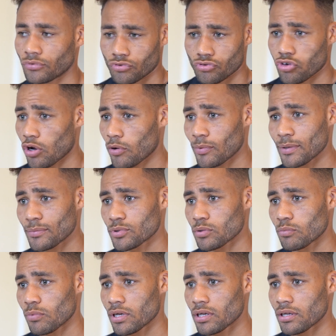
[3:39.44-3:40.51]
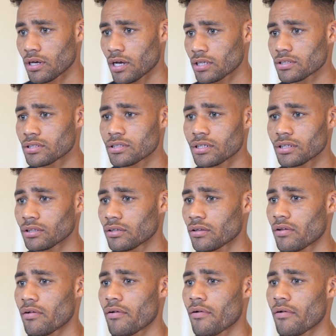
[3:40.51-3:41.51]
Troy Williamson win, and still.